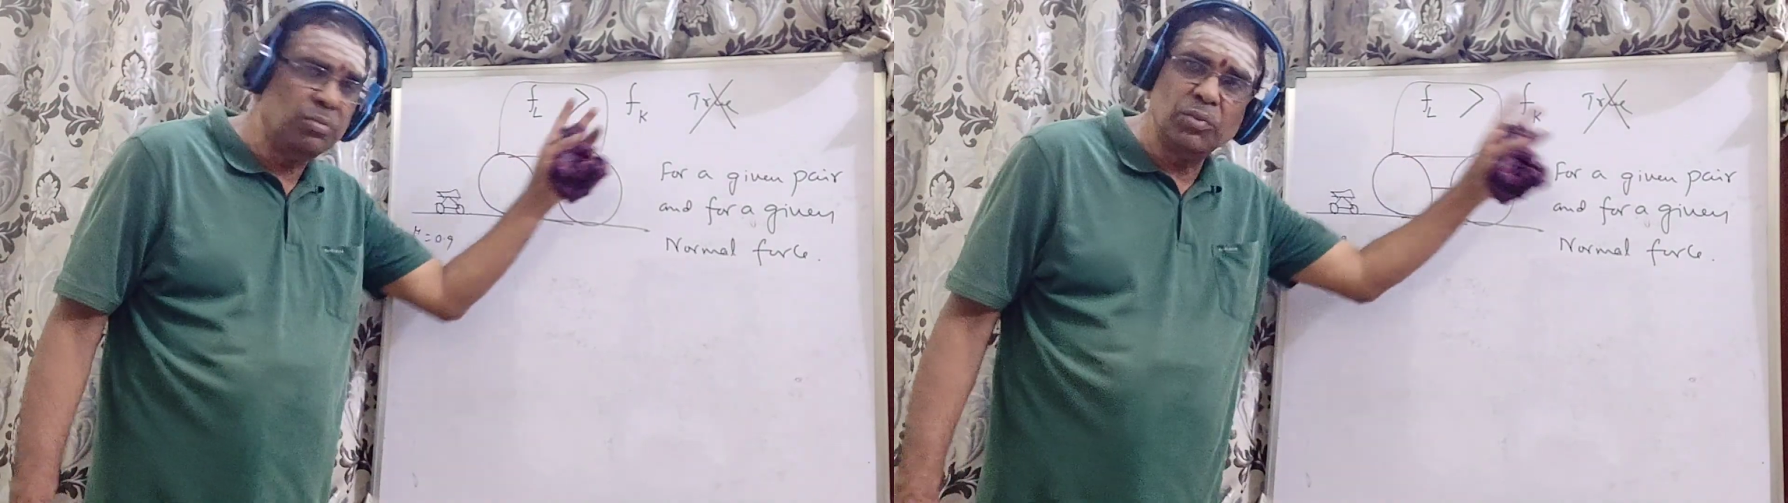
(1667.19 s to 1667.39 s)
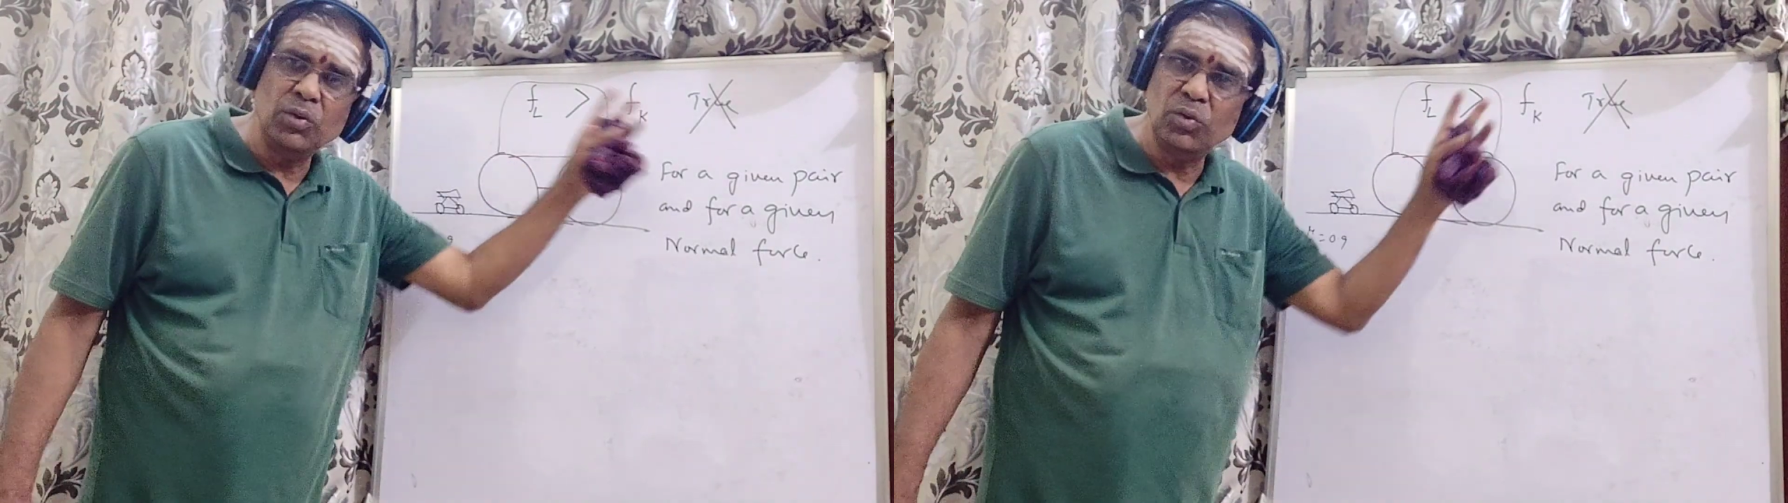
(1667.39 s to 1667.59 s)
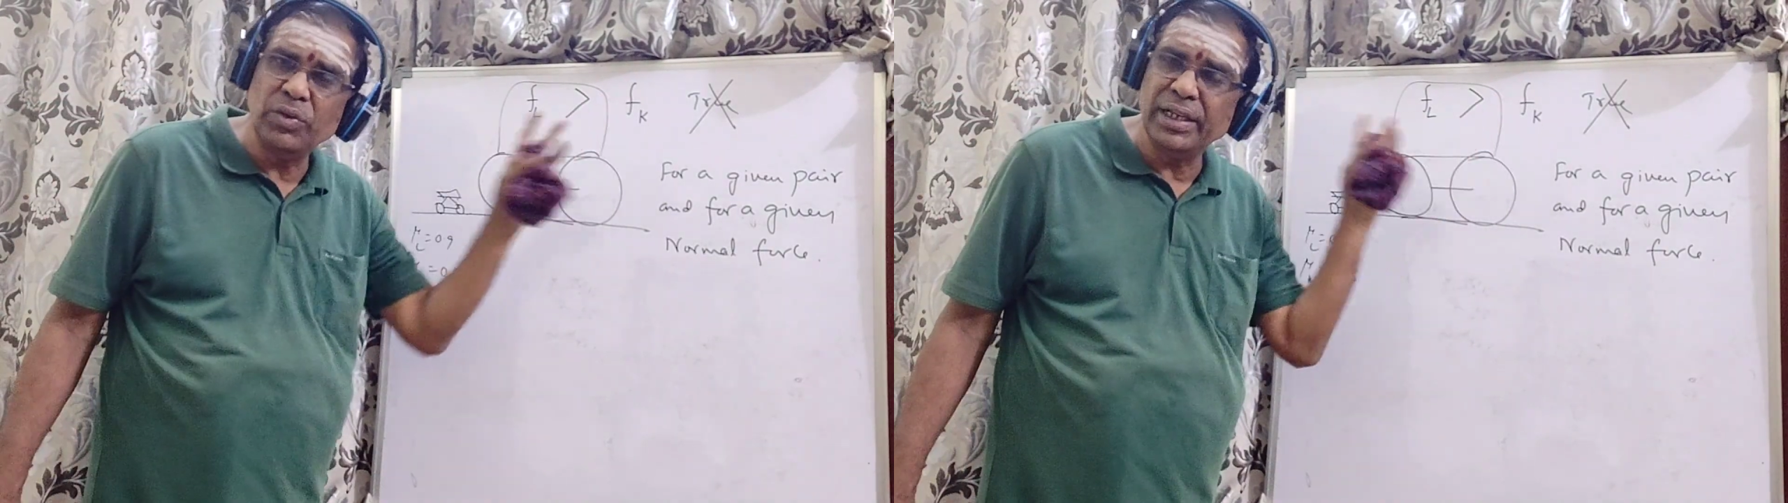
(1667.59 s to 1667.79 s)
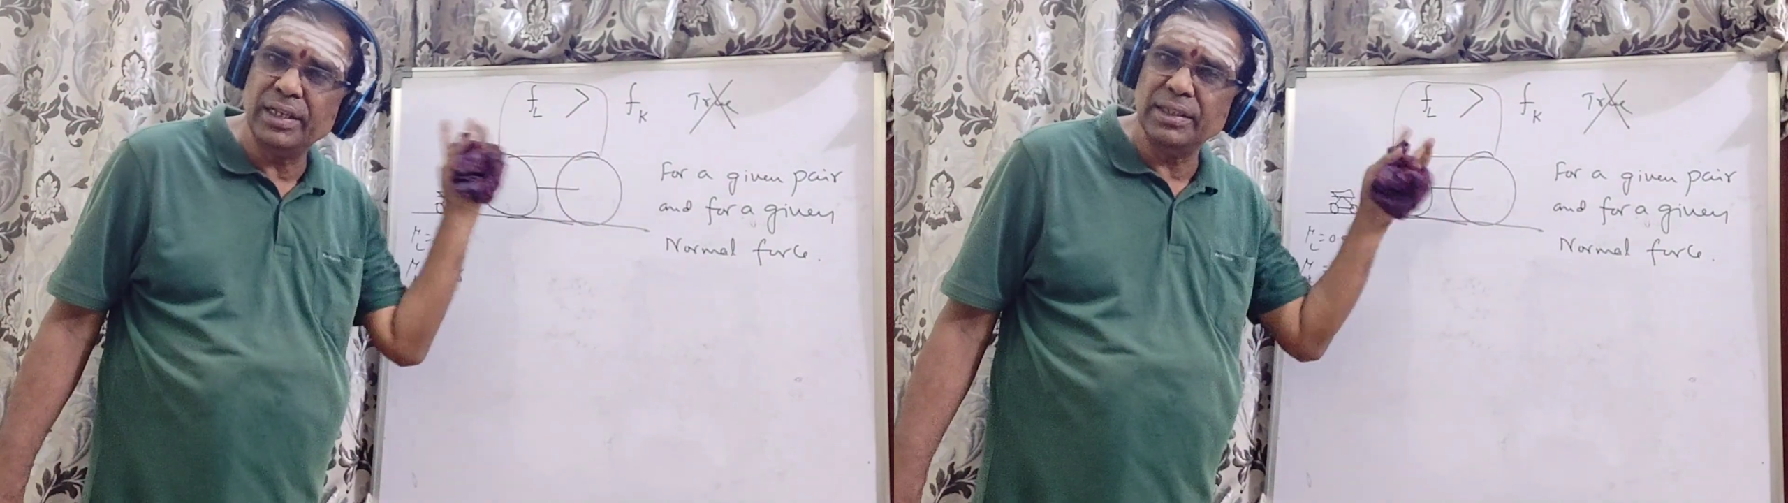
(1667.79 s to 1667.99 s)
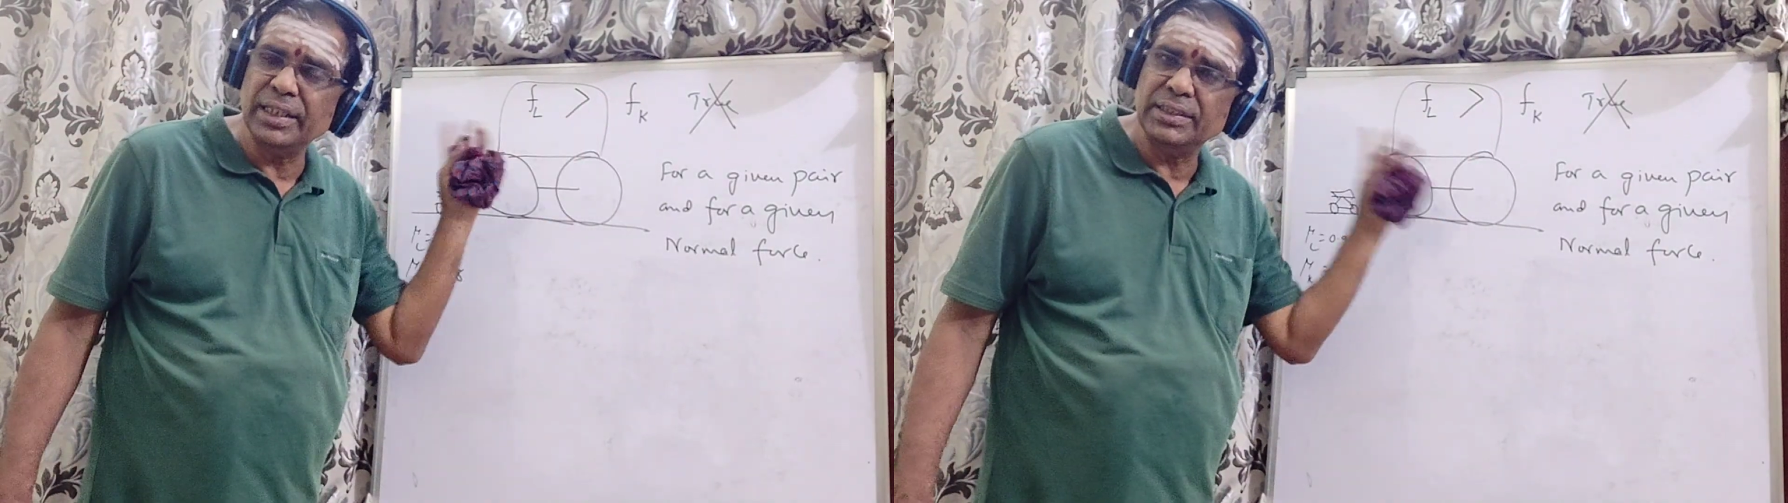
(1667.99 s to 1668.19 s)

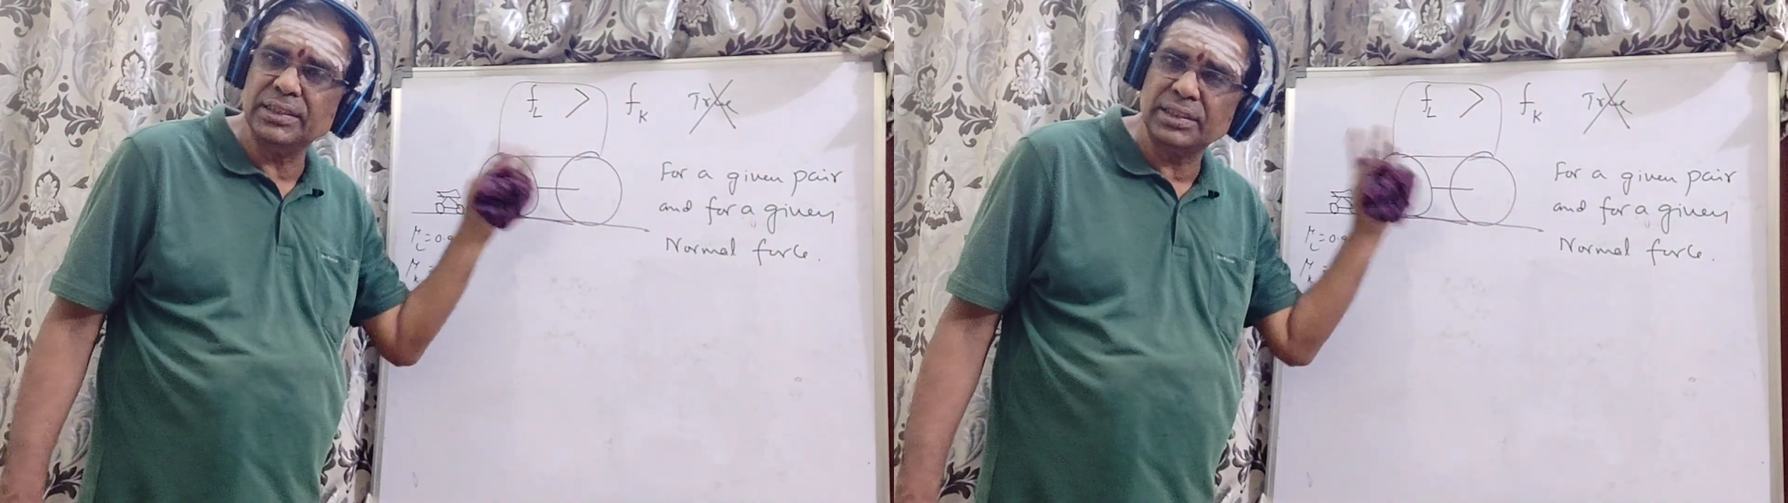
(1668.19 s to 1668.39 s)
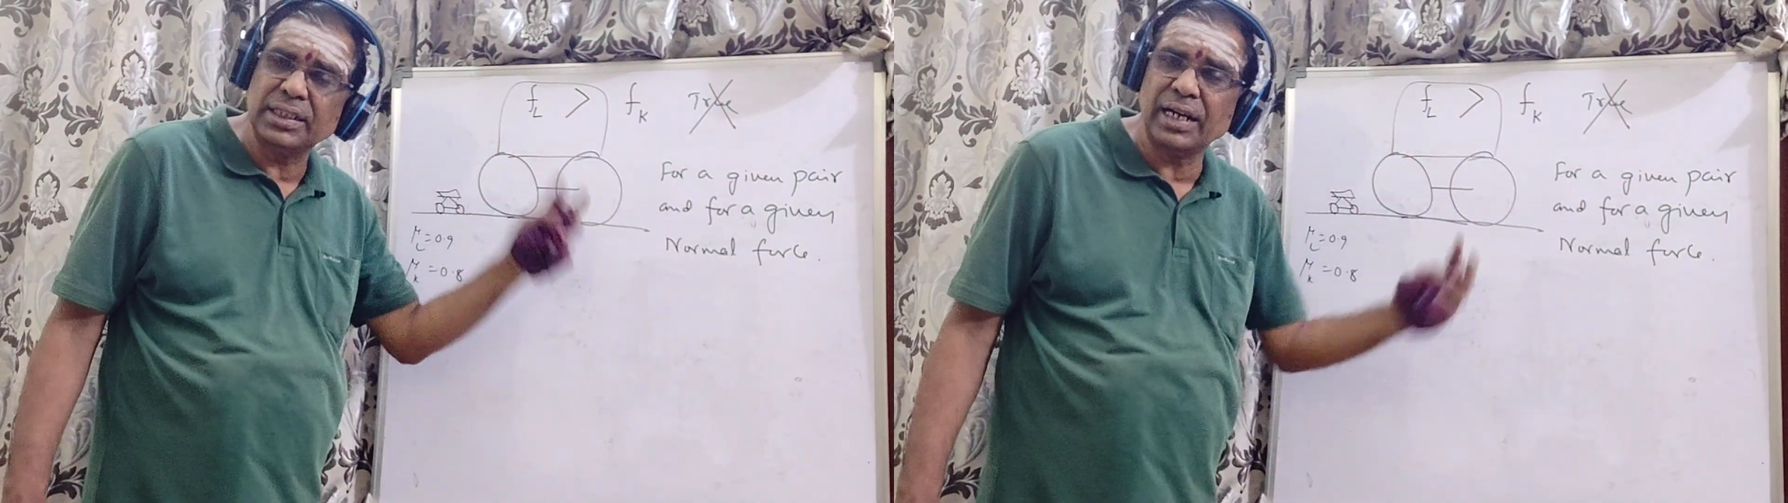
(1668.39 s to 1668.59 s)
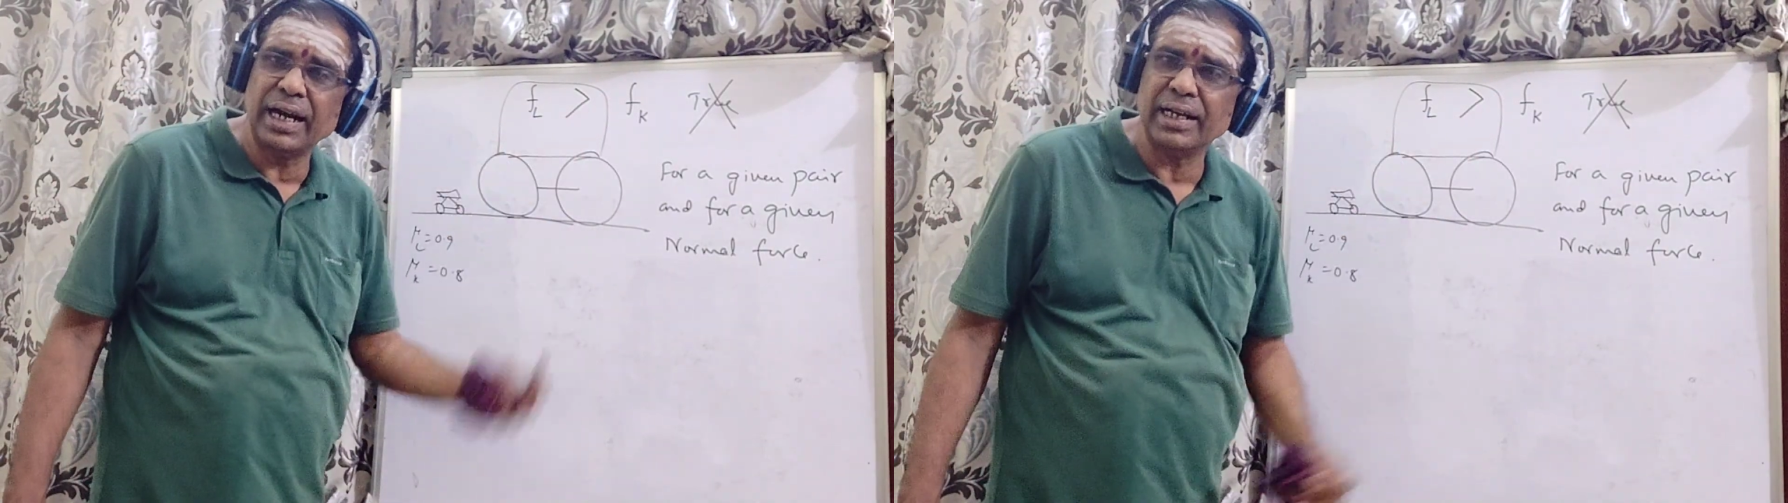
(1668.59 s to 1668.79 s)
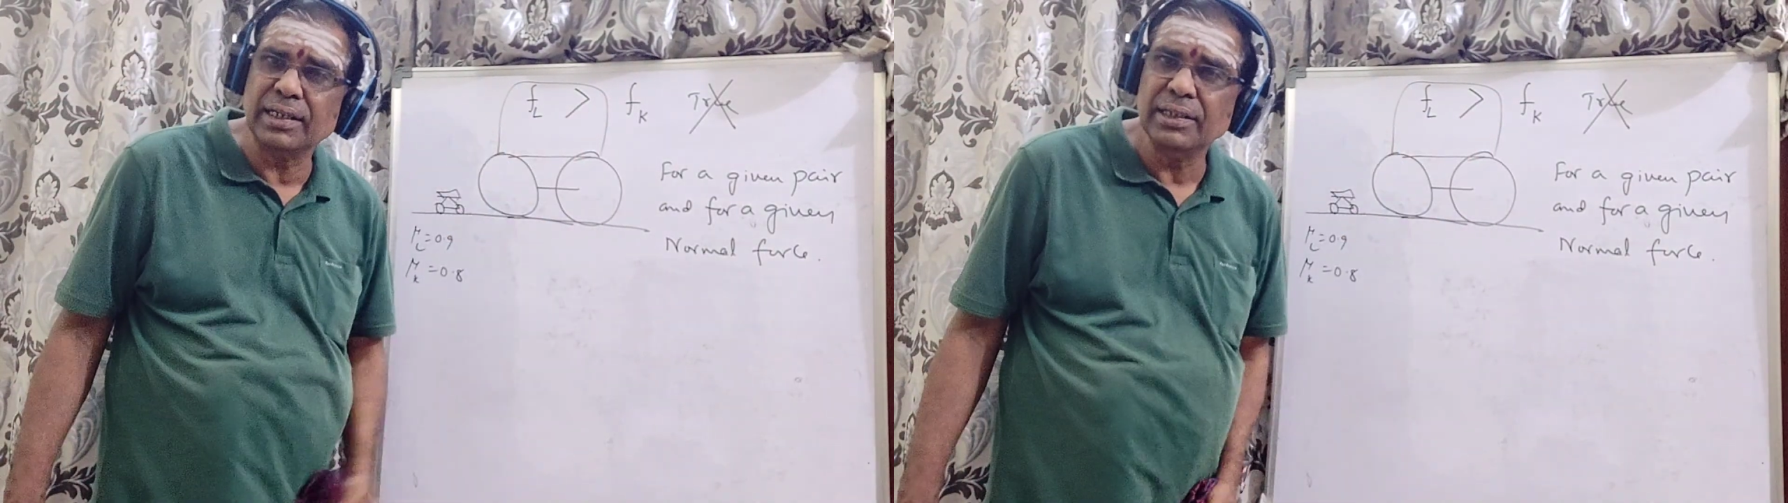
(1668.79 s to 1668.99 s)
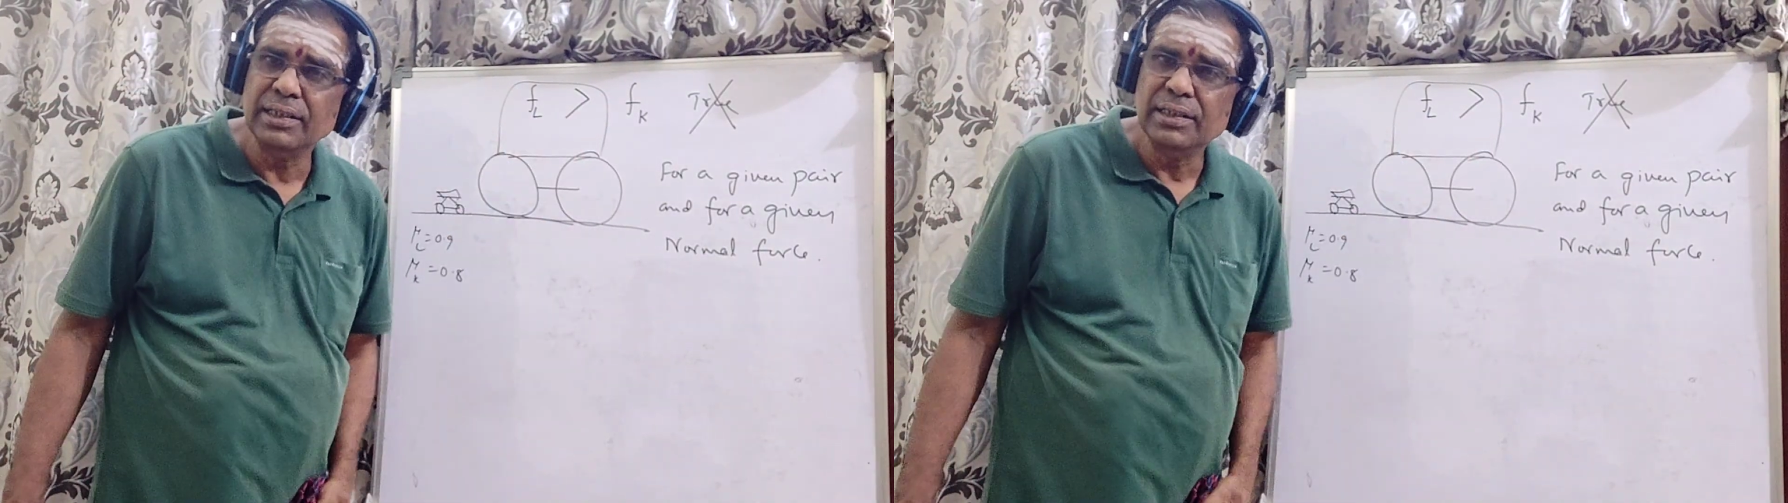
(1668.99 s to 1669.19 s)
moving this truck,